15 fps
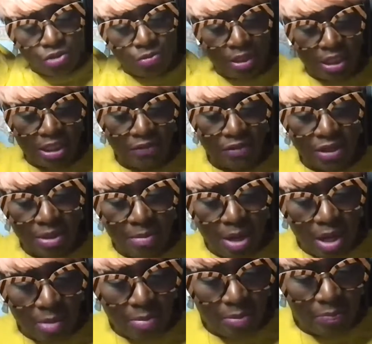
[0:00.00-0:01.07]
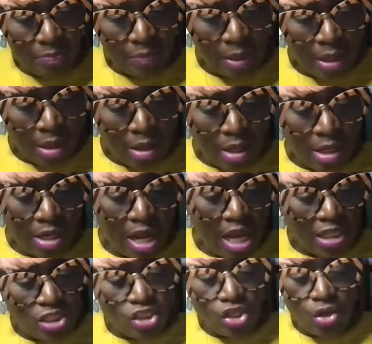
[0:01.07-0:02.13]
Oh, I guess she would have given them up.
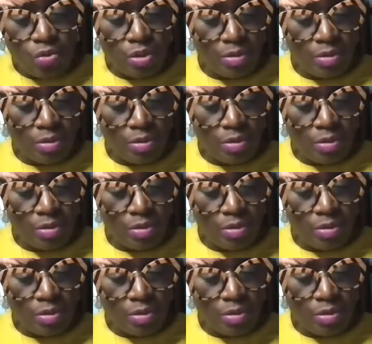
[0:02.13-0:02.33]
Not